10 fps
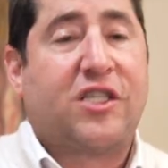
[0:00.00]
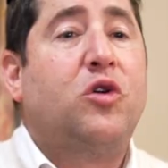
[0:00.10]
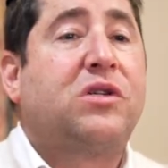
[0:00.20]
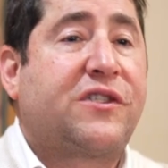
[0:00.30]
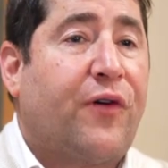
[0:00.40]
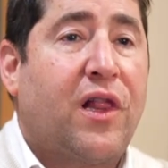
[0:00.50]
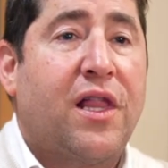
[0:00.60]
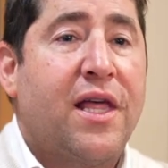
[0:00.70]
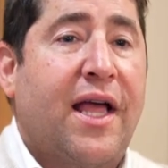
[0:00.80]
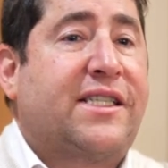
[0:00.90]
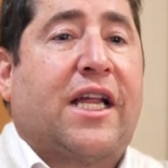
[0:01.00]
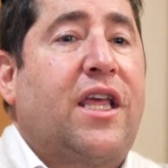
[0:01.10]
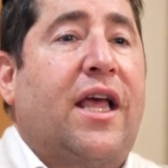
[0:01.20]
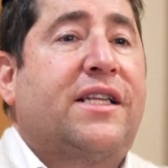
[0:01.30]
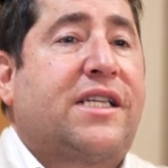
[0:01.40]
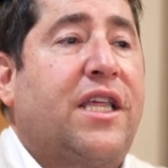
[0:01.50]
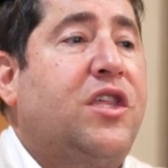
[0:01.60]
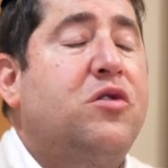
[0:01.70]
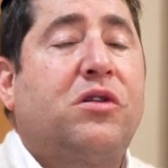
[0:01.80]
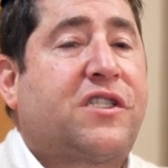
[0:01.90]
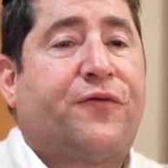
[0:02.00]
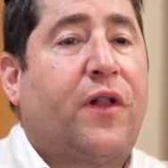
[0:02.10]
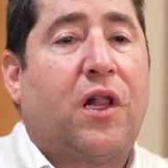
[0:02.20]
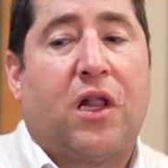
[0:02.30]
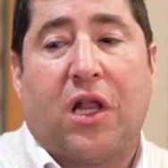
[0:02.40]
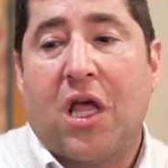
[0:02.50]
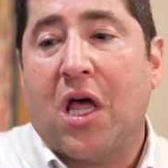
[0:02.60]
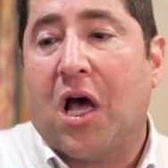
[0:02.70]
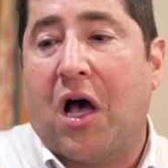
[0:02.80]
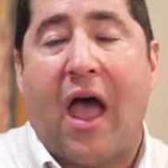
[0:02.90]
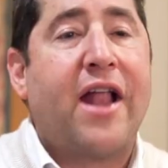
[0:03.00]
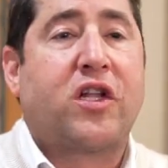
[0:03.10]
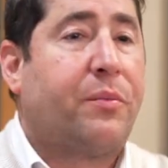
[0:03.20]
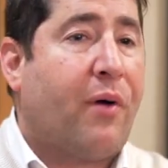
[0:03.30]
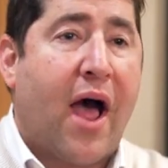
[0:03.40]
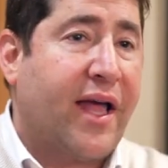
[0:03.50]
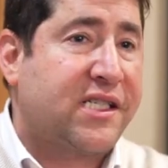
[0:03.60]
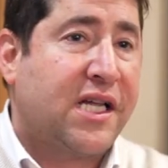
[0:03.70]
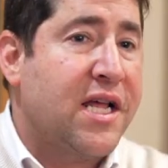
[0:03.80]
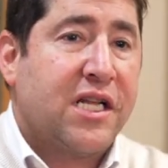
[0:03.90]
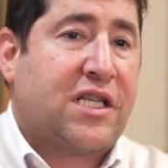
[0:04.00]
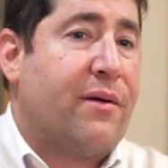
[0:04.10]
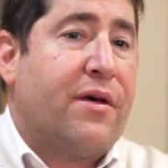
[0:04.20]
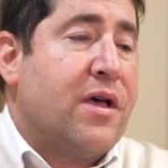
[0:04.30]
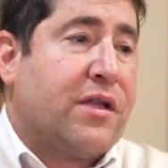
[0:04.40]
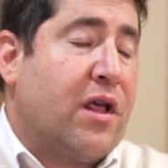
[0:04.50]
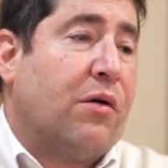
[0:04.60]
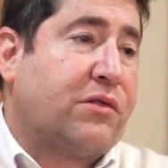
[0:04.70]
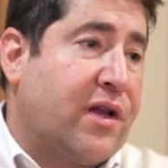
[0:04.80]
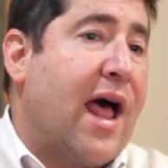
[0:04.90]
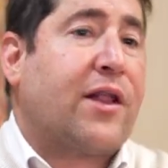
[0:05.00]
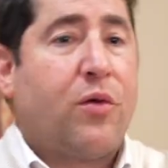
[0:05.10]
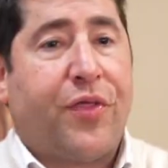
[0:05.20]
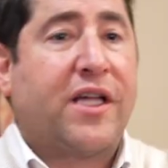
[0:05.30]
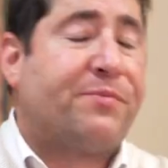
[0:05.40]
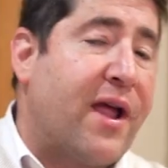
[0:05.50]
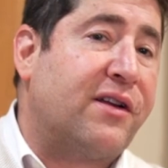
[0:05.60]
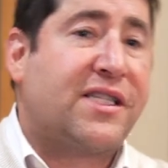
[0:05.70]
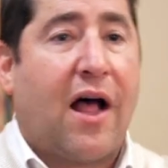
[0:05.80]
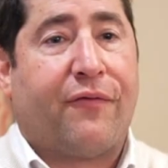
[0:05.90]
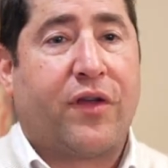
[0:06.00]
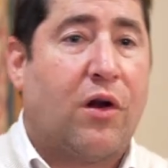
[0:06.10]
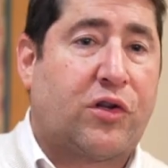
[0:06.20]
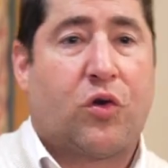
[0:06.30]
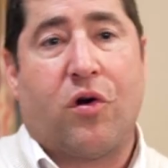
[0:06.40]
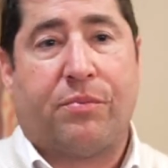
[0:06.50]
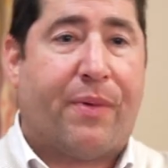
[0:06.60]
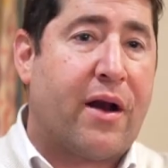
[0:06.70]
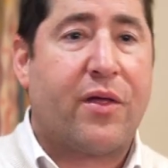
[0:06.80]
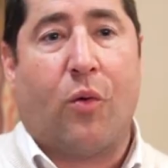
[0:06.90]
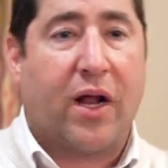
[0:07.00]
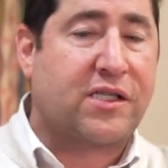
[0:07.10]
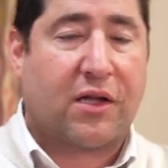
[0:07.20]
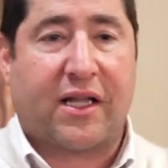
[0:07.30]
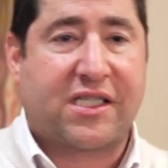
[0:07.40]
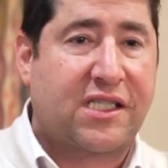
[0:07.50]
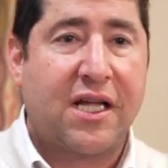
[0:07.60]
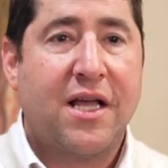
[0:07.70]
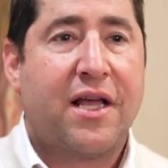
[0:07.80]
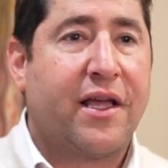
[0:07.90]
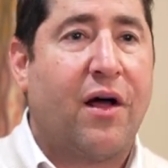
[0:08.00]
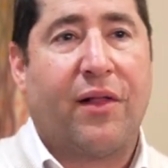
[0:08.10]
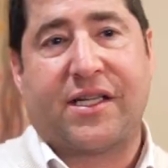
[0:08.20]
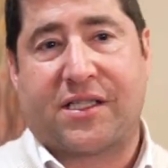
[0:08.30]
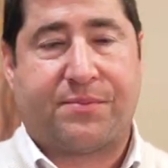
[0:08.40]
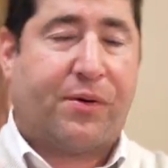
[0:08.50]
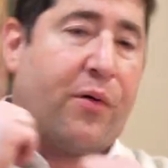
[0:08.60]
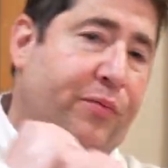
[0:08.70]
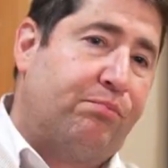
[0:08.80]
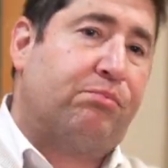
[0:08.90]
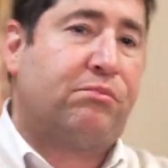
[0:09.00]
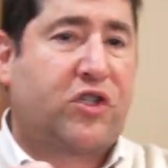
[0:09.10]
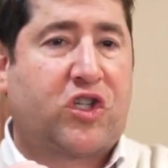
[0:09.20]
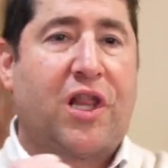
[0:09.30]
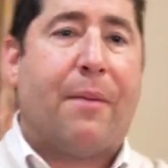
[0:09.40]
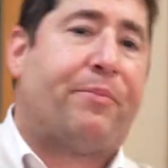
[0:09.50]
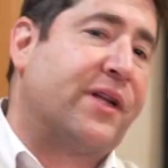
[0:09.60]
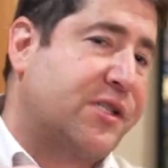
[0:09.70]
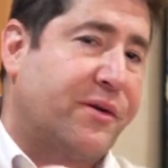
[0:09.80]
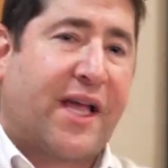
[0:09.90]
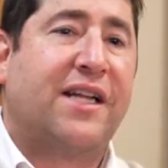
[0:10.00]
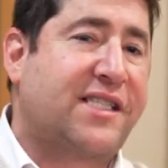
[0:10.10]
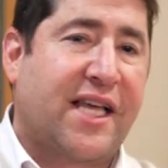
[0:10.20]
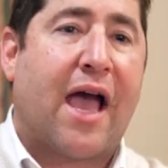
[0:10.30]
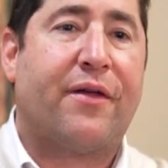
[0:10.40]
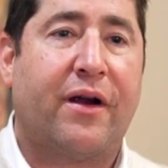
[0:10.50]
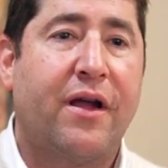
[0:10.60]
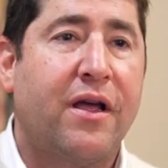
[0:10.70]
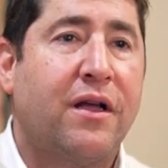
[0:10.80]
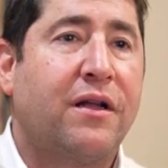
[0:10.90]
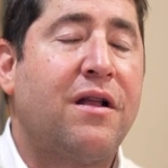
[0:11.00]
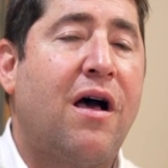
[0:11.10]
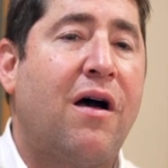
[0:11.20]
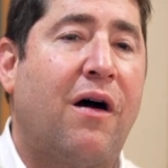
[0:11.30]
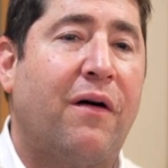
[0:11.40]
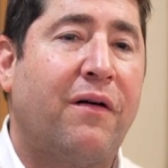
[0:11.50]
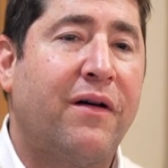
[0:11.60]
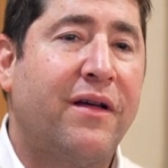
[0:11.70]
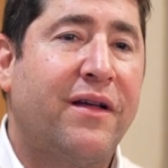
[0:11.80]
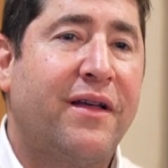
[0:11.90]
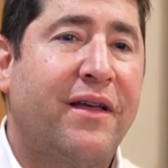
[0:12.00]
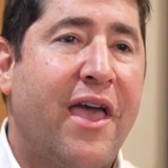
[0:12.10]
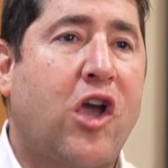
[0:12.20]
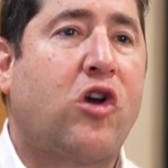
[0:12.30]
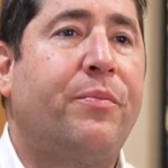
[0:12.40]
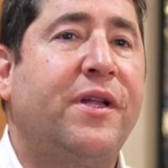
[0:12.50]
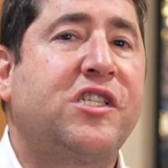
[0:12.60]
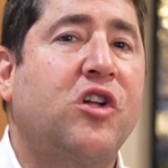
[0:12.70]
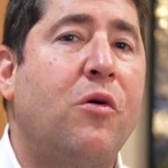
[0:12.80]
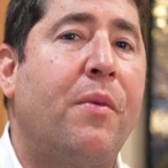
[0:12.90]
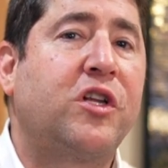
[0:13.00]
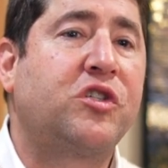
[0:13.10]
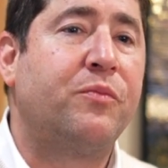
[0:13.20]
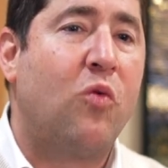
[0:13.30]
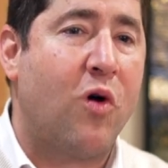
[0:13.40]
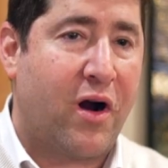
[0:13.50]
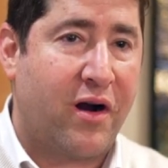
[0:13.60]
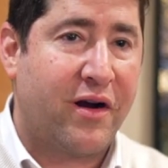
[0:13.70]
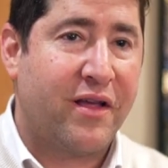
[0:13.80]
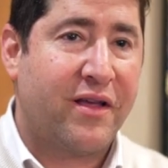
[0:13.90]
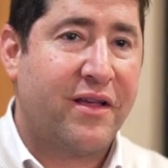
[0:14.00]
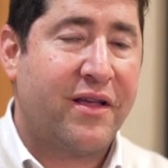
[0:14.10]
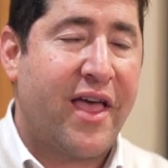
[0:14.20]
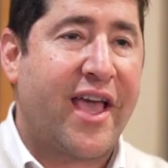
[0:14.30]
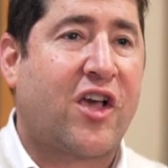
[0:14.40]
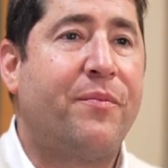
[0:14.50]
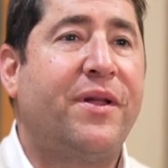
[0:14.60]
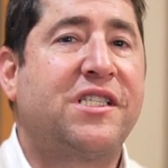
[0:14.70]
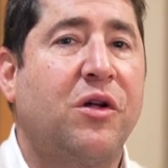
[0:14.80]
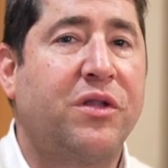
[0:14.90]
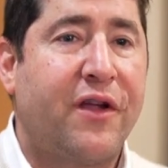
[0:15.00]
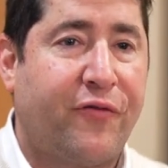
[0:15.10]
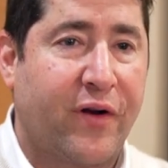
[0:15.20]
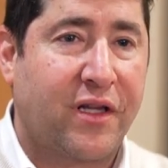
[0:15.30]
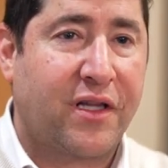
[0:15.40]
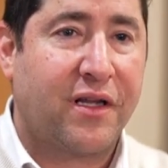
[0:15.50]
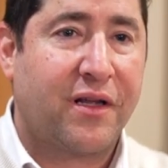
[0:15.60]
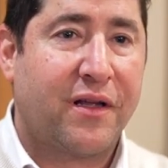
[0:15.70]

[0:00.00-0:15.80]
useful? It's a useful enterprise to not do things by yourself. Two are better than one, so let's both schlep the suitcase together. No, it could be so much more. It could be so different.